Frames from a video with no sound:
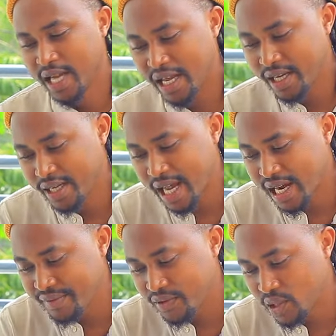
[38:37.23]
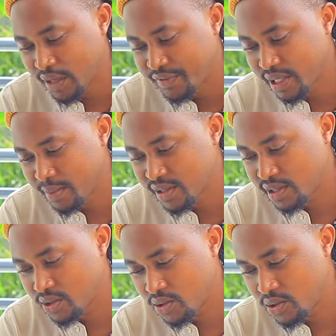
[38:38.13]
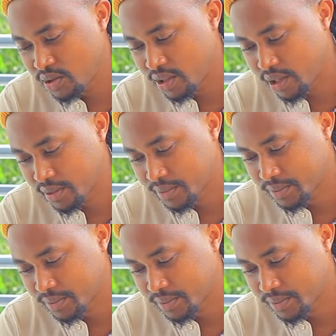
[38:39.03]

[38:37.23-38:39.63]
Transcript: na ka video gafite amasegonda